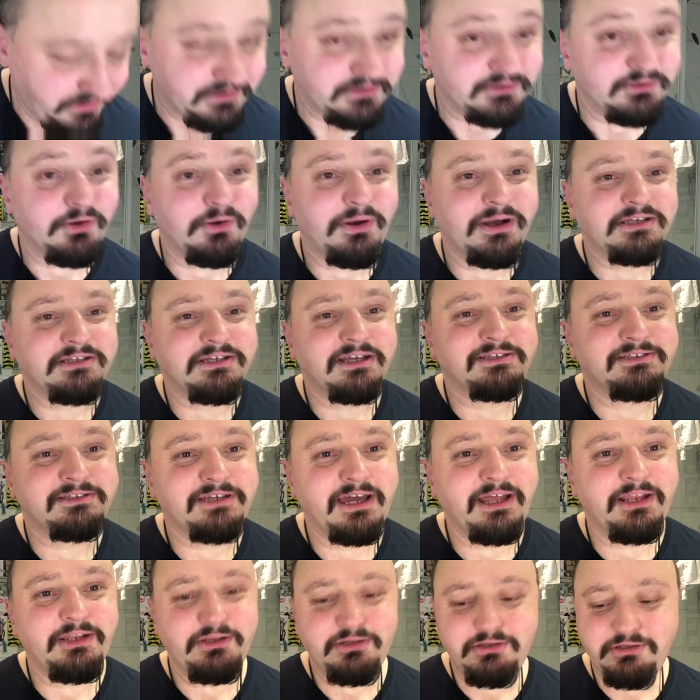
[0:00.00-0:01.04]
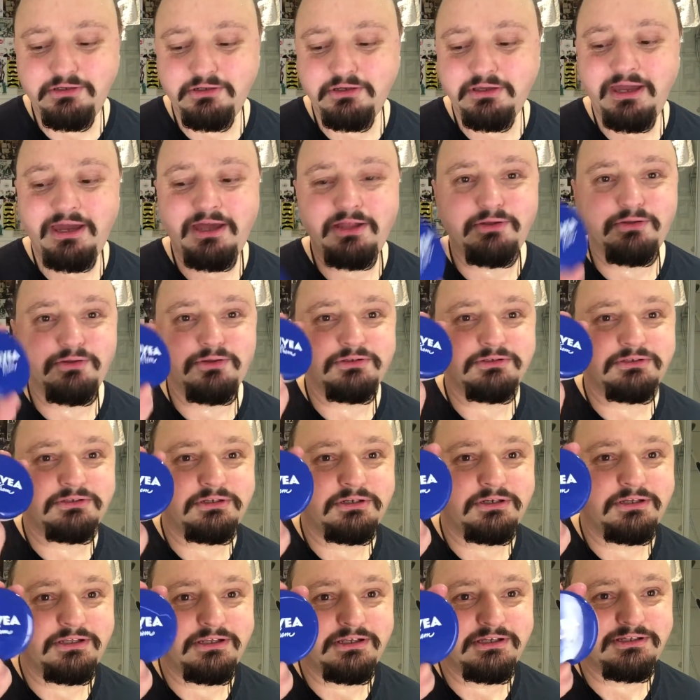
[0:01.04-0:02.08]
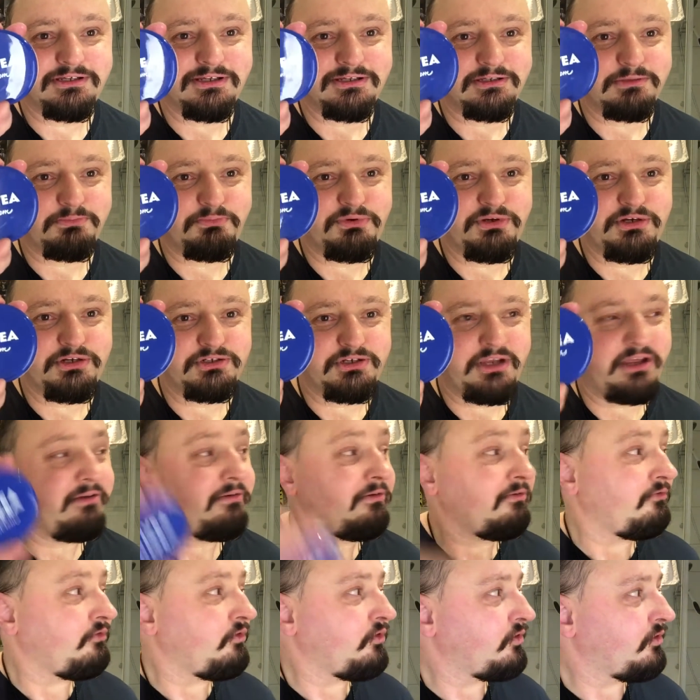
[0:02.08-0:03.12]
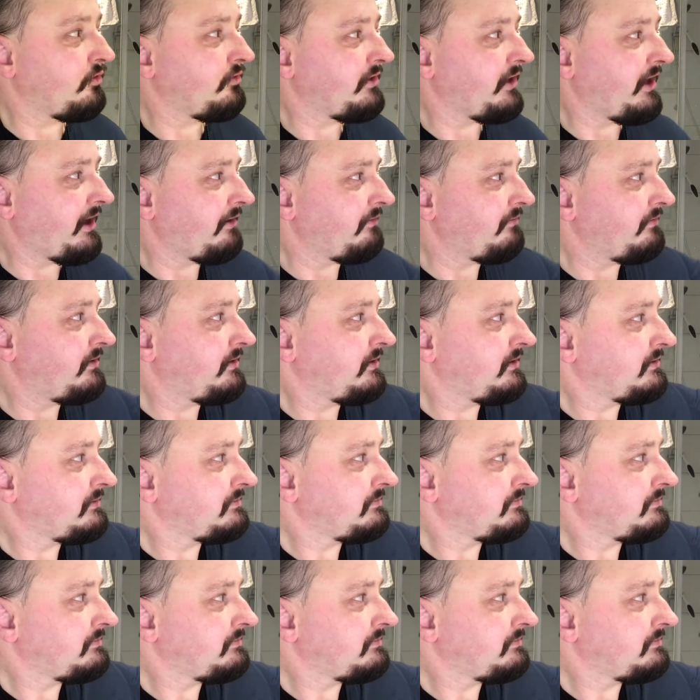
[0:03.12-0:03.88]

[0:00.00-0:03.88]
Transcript: So as I said, you can use this as pre-shave if you don't have.